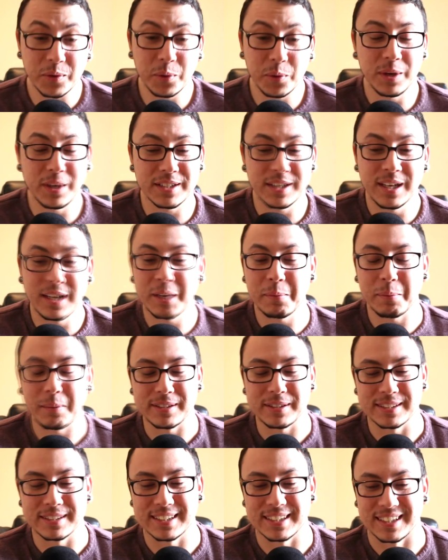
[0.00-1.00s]
when I talk
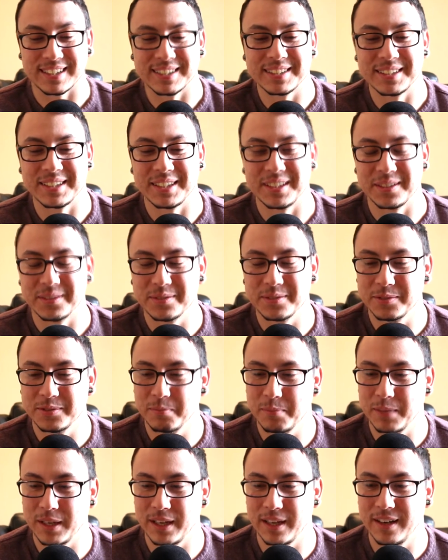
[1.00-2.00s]
about this kind of stuff.
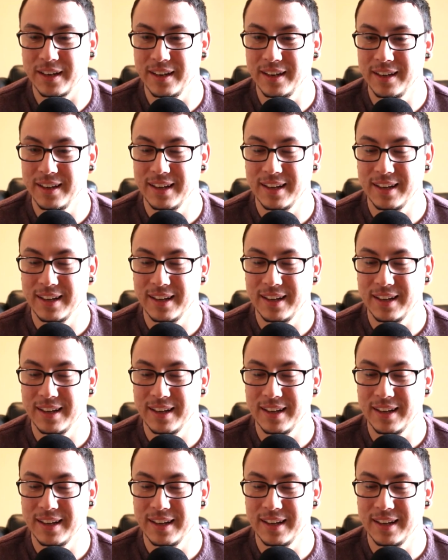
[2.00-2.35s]
But